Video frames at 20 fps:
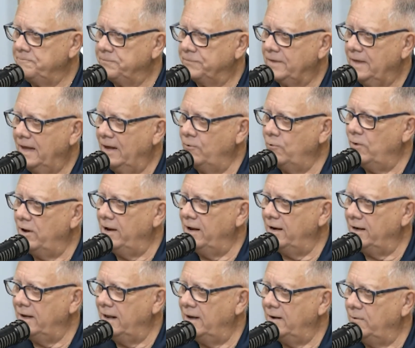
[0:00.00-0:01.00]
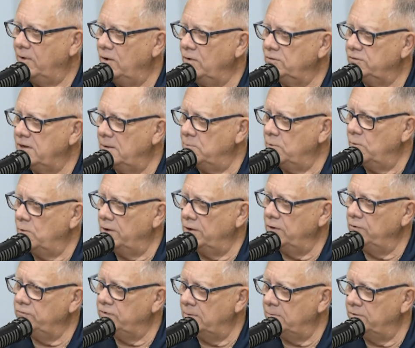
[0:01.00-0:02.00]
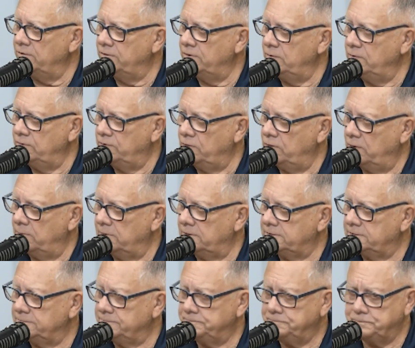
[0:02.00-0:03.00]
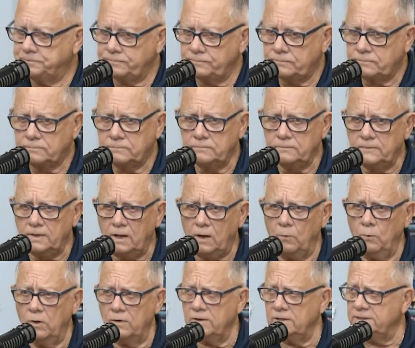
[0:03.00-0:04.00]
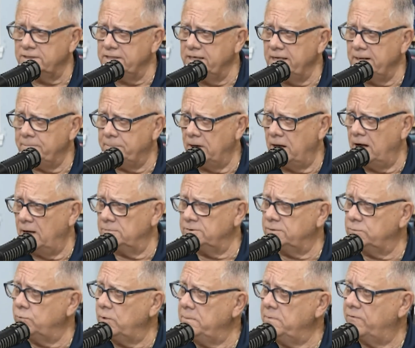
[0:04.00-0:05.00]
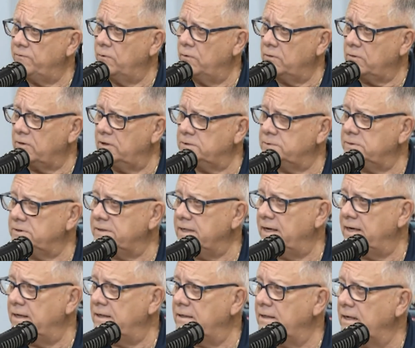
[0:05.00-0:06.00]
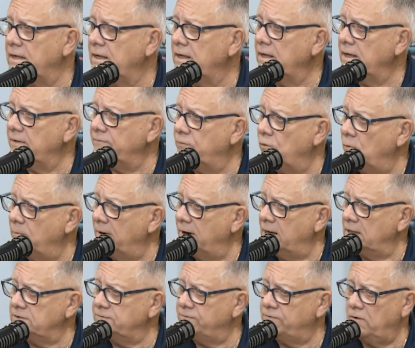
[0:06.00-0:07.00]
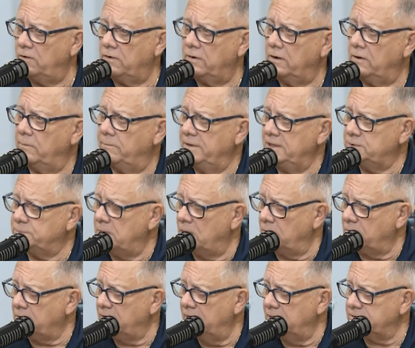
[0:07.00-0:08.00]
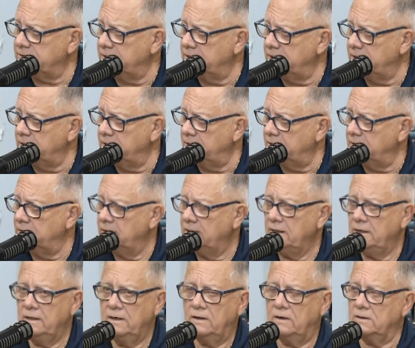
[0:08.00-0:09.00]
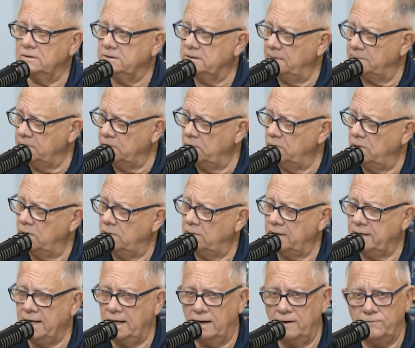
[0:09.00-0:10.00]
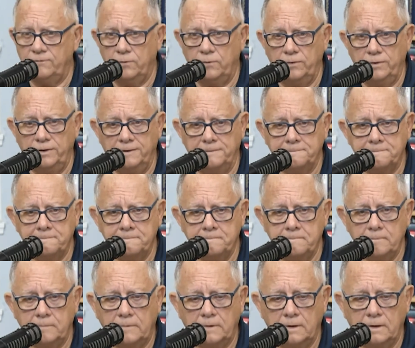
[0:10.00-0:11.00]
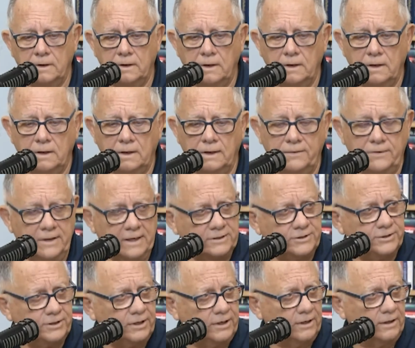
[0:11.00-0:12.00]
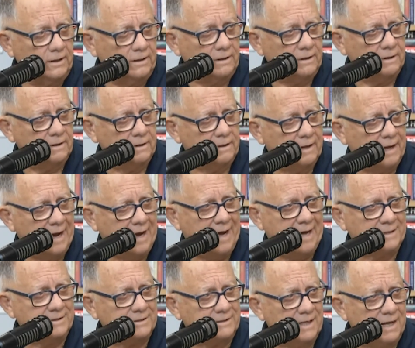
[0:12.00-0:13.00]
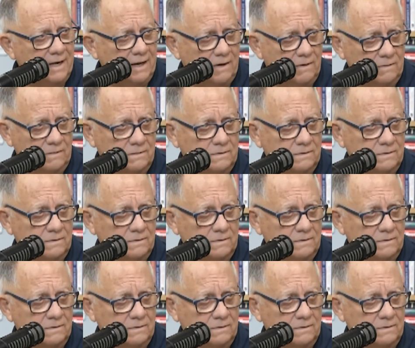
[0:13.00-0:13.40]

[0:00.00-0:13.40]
and who's number one, who's number two in tournaments. Whether it's City Palms the week before Christmas down in Fort Myers, Florida, or Beach Ball Classic here, or something going on in California. This year, hands down,